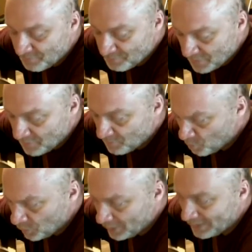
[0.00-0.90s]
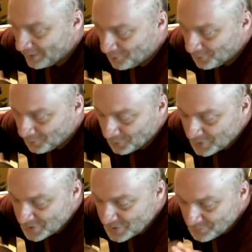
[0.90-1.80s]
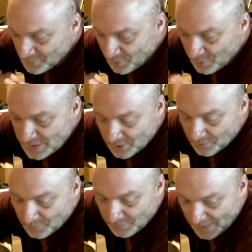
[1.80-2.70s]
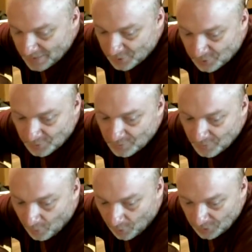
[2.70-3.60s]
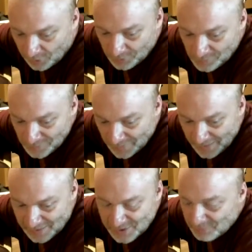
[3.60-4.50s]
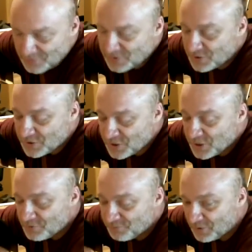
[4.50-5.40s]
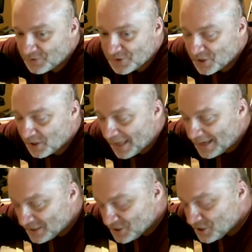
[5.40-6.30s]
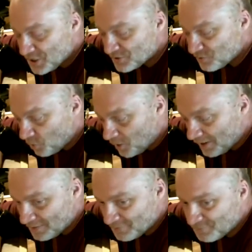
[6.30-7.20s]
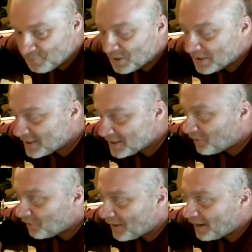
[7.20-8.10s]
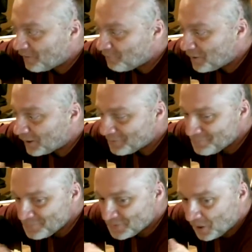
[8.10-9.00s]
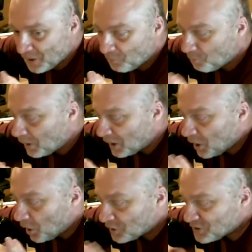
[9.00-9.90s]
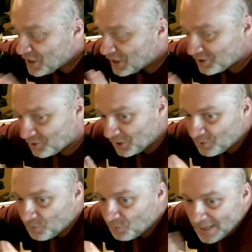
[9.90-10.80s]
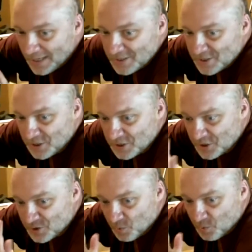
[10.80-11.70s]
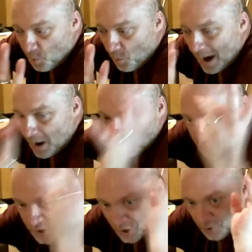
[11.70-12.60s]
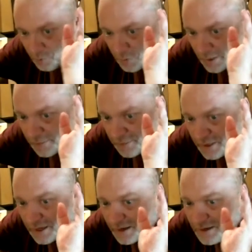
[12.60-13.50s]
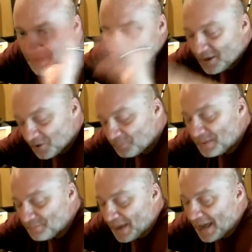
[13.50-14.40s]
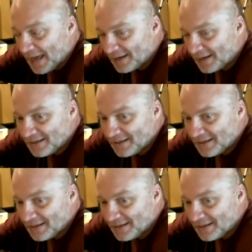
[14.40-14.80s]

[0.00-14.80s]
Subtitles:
been really helpful because we still banter and argue. It's just she feels like she has won because I don't have my articulate wit to just wouse her with. It'll be back,